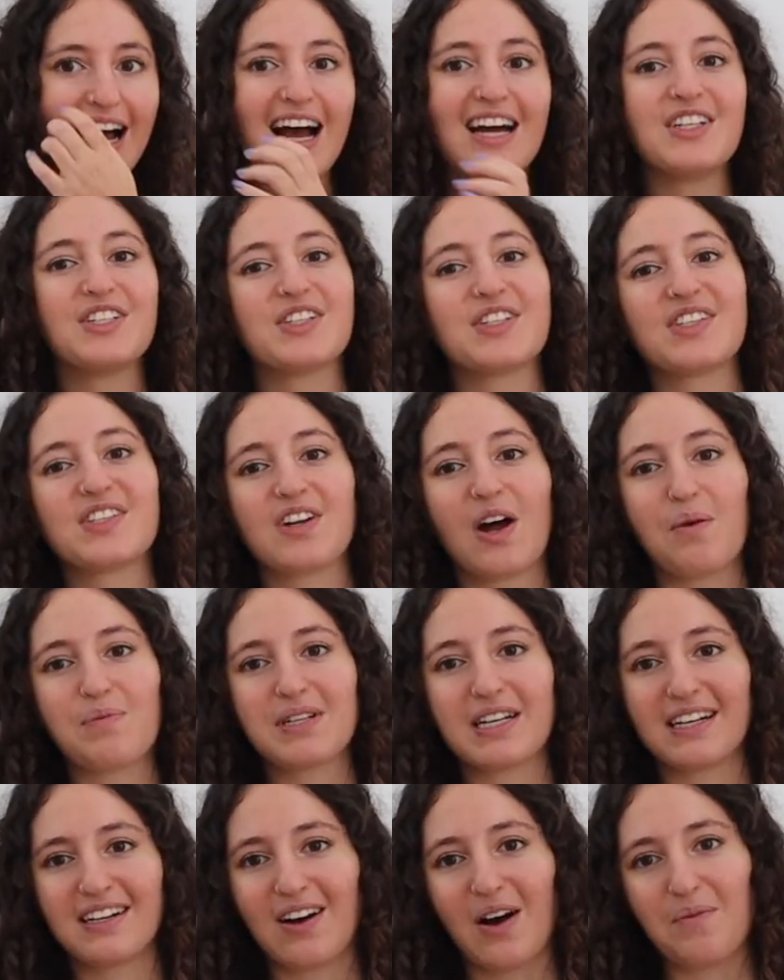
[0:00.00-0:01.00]
I just
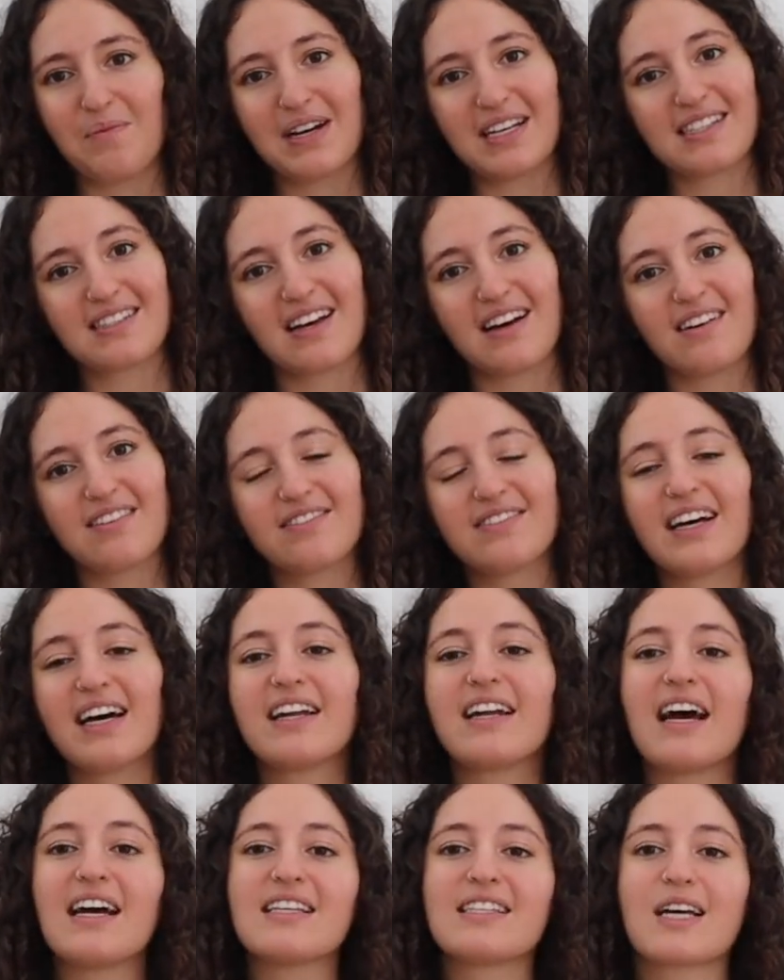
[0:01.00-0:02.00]
stopped and got myself
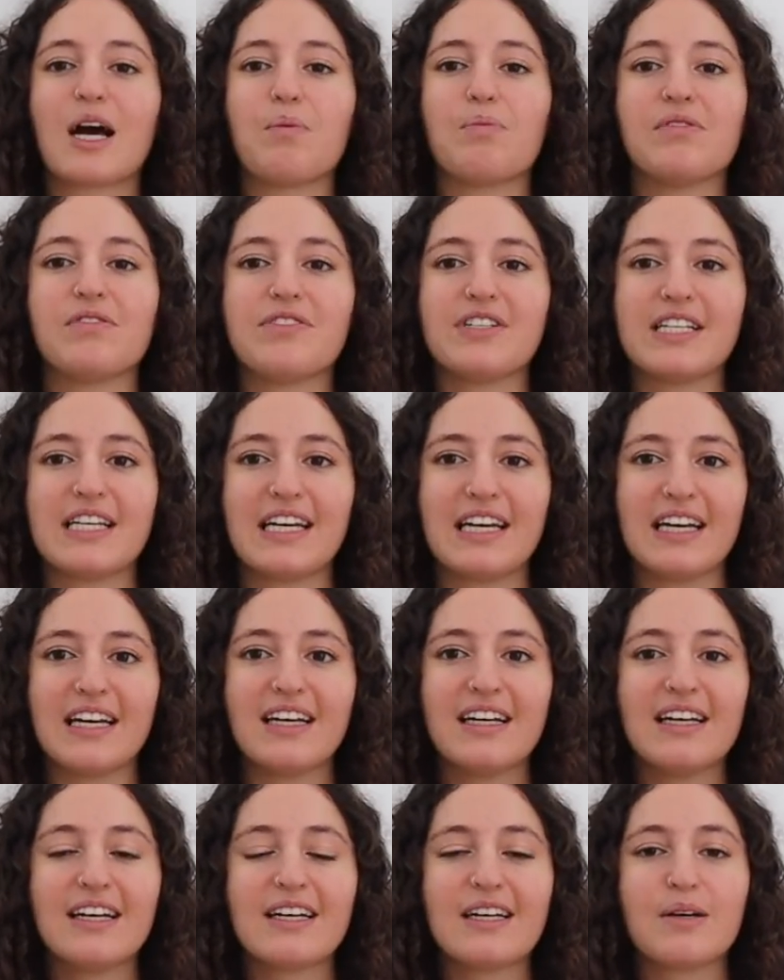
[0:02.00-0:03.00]
a nice cup of tea,
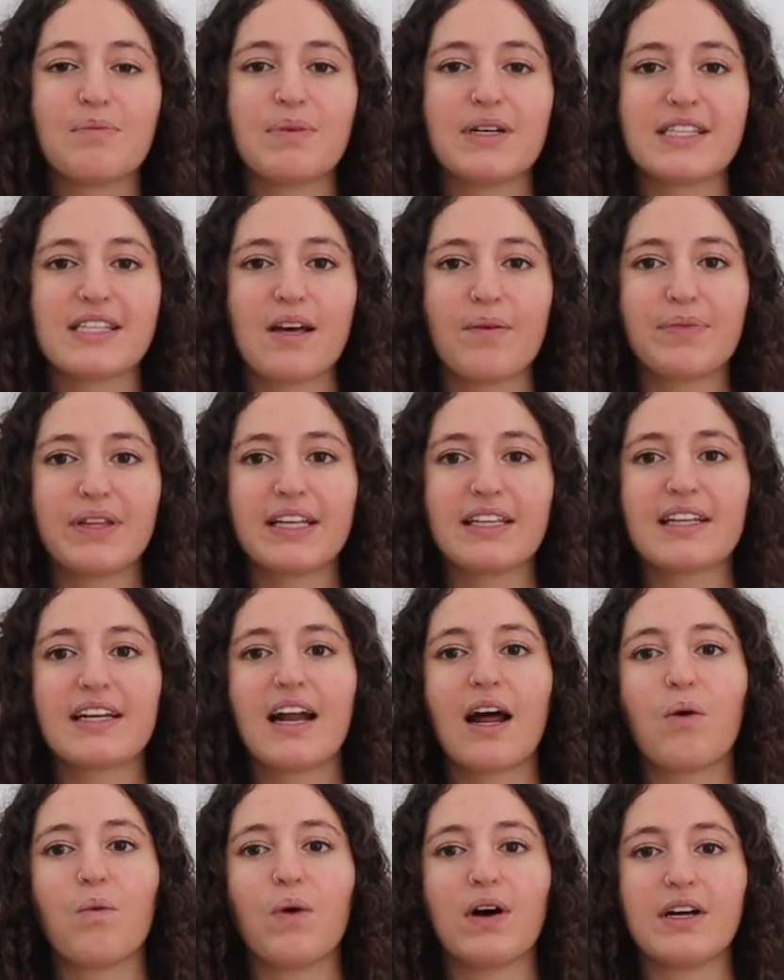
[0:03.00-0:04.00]
but something that
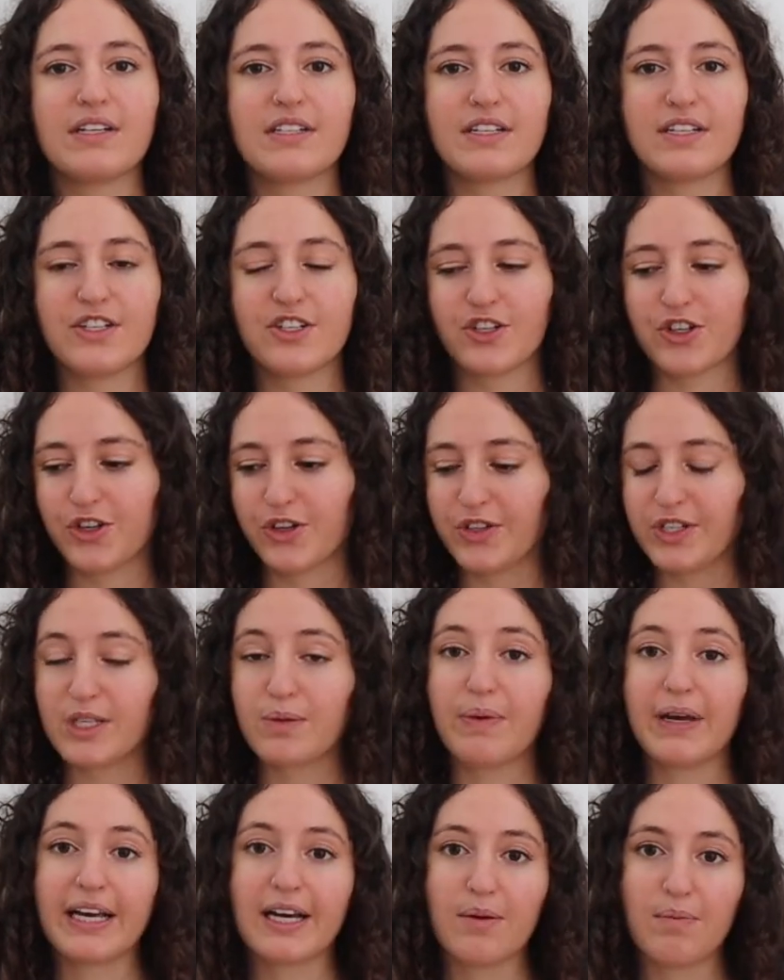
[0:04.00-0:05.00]
I wanted to
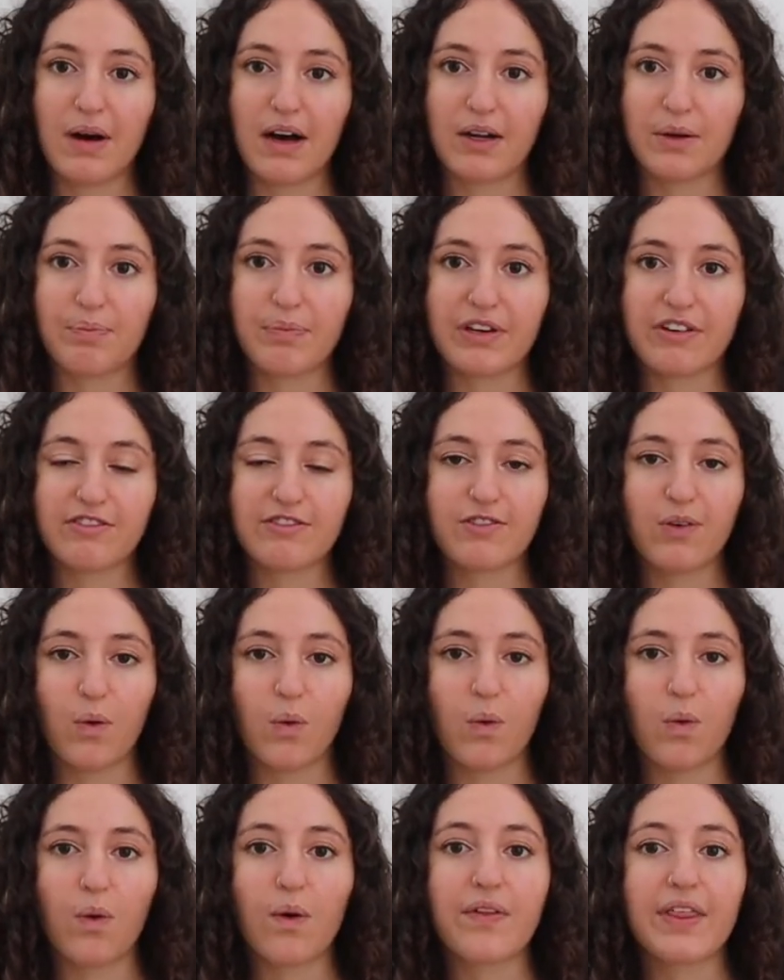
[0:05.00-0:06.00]
speak about
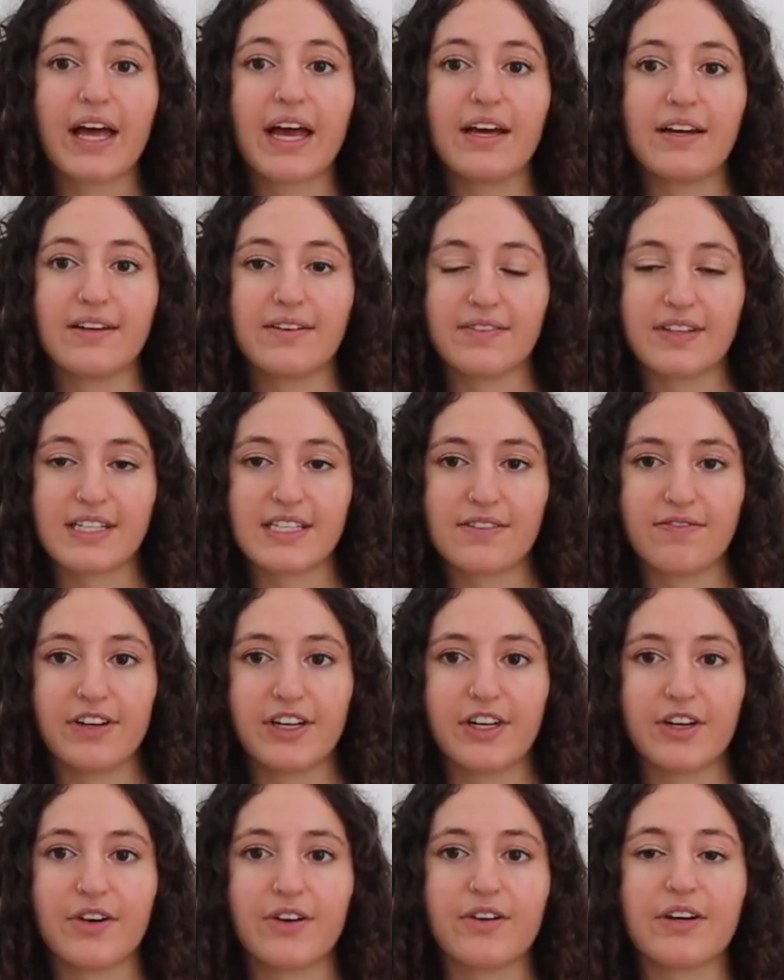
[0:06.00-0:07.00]
before the end of this
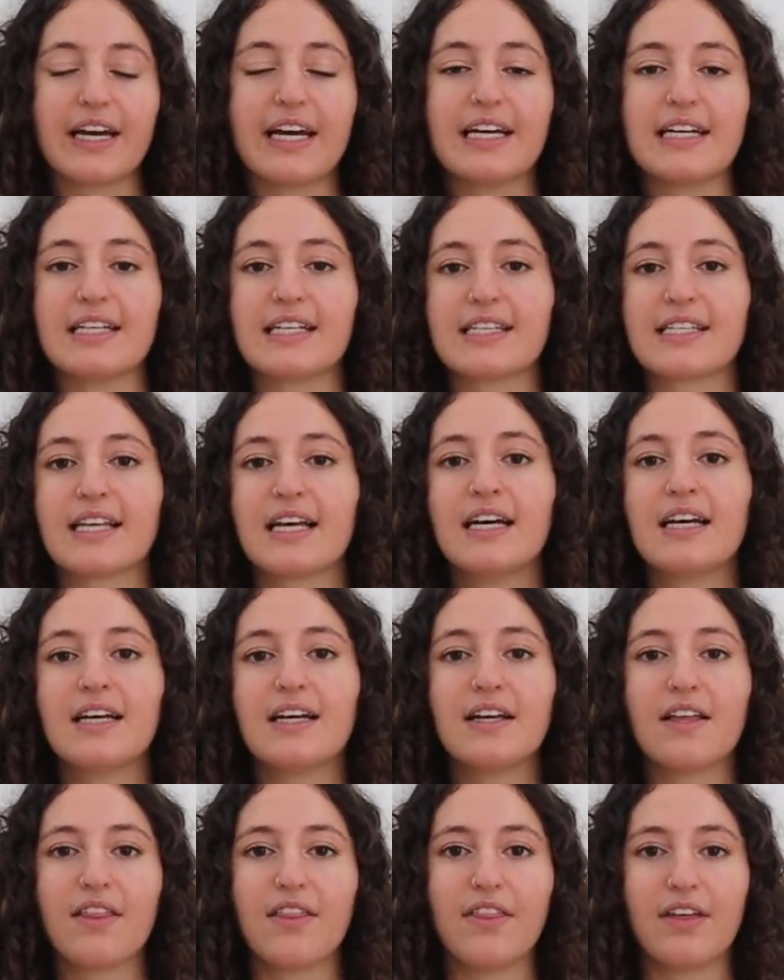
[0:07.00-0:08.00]
video is
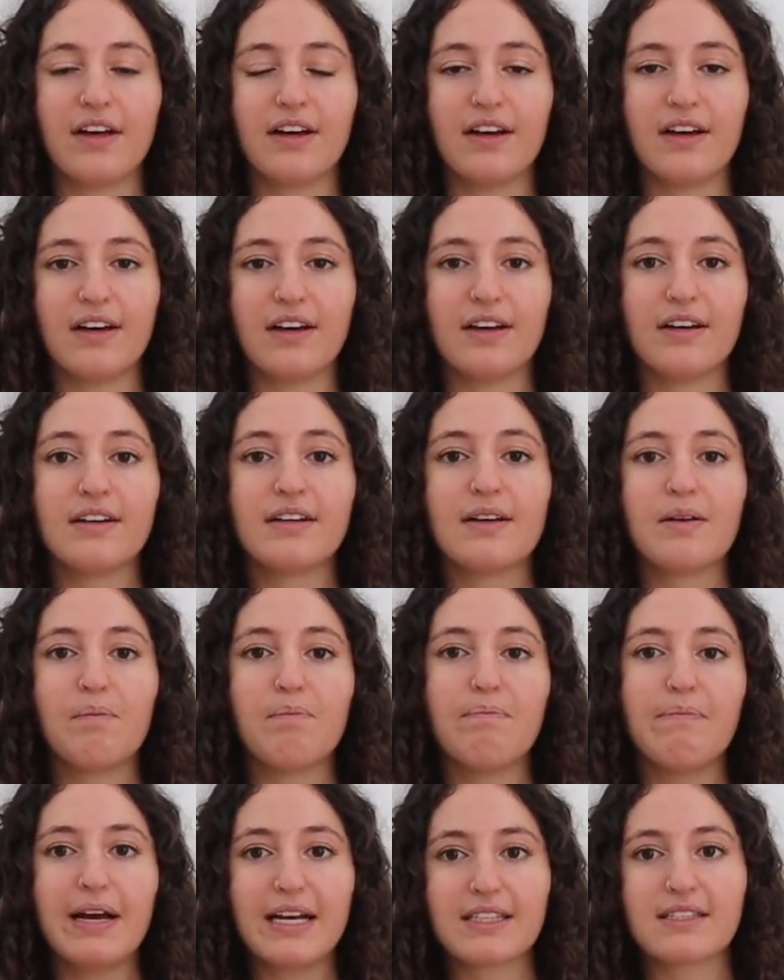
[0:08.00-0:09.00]
the
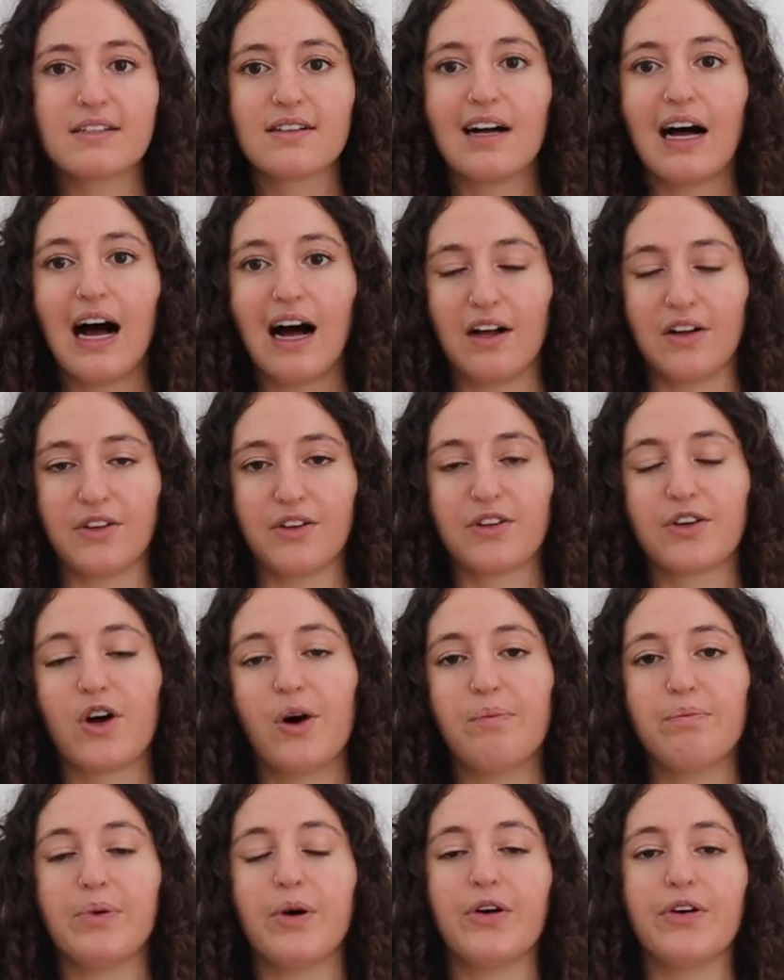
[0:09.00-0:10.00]
mental health
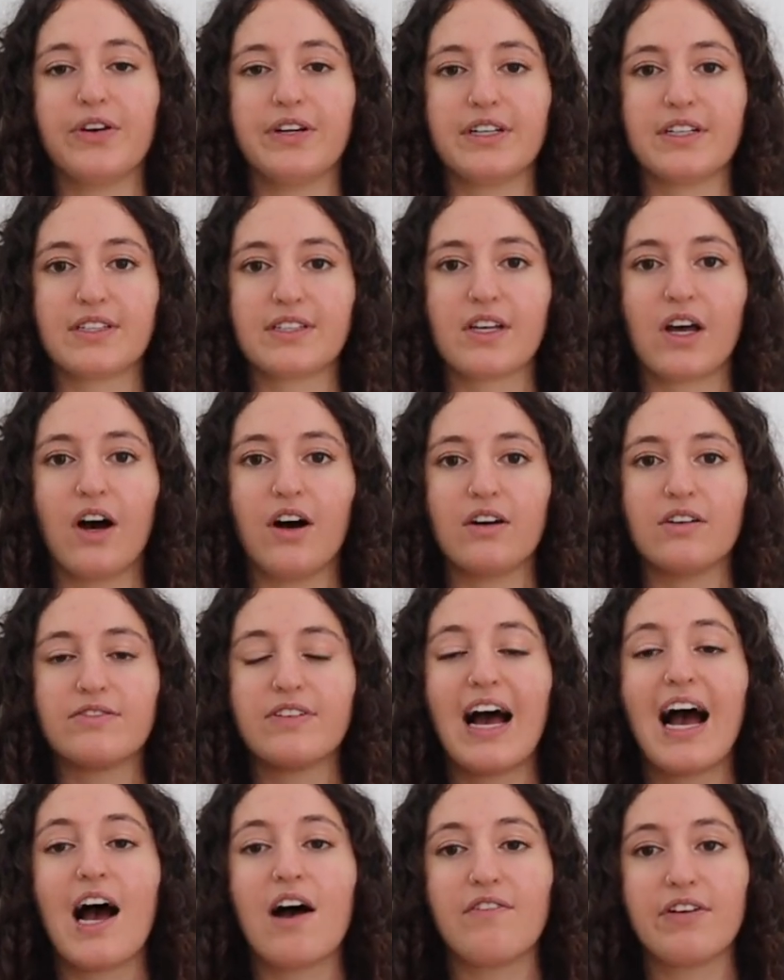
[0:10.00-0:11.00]
component of
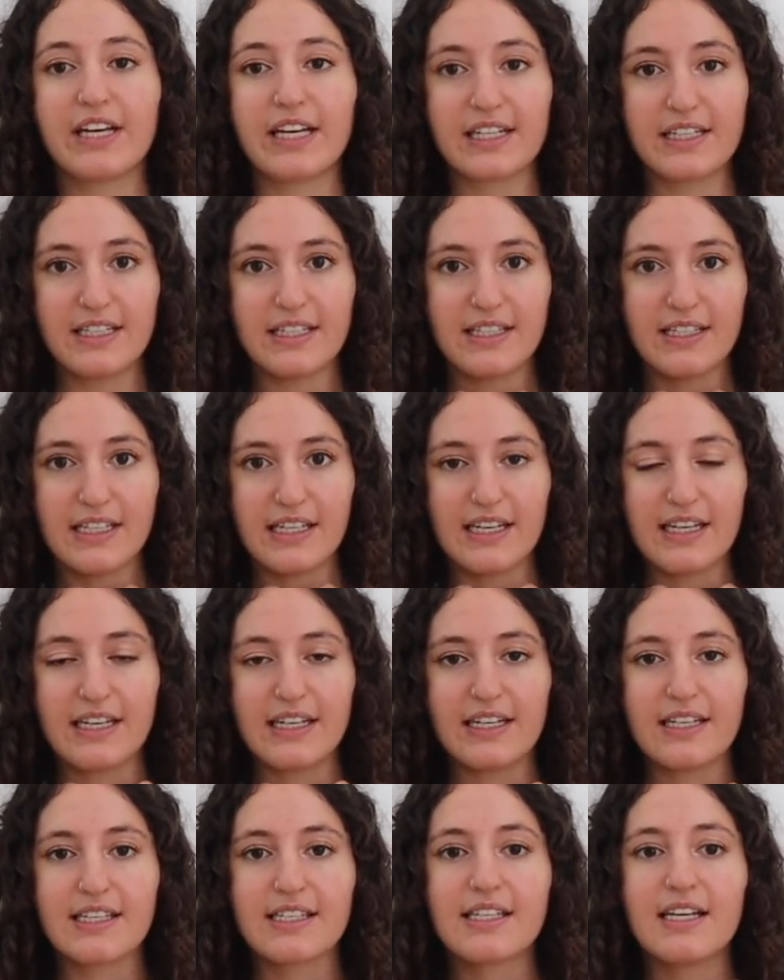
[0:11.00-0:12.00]
having a
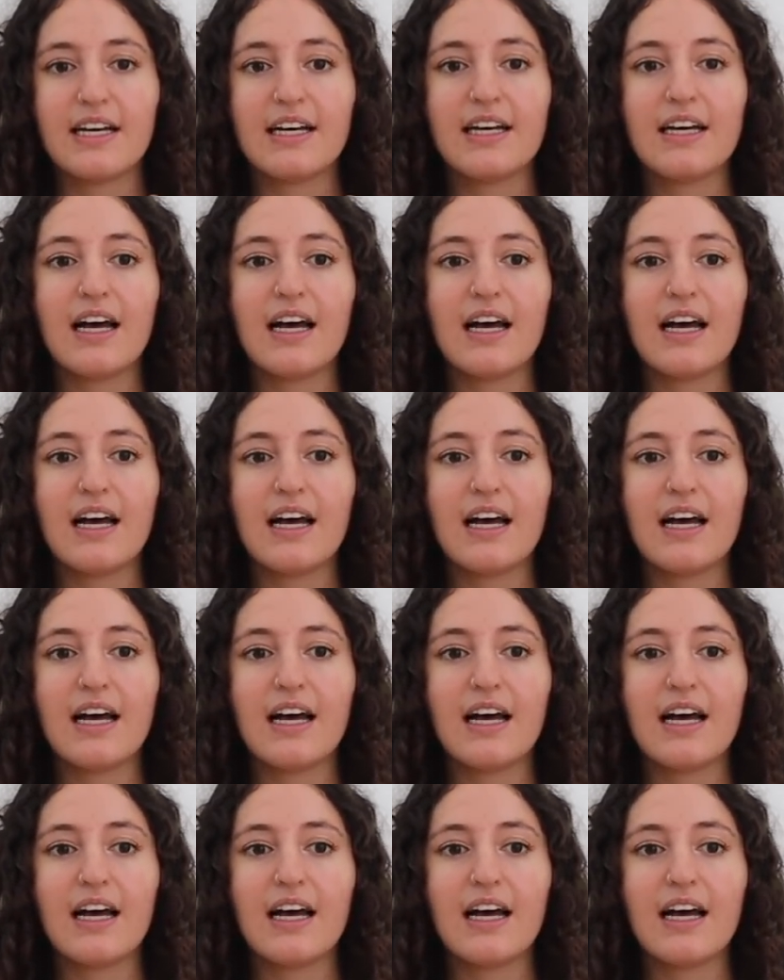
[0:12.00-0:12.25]
disease,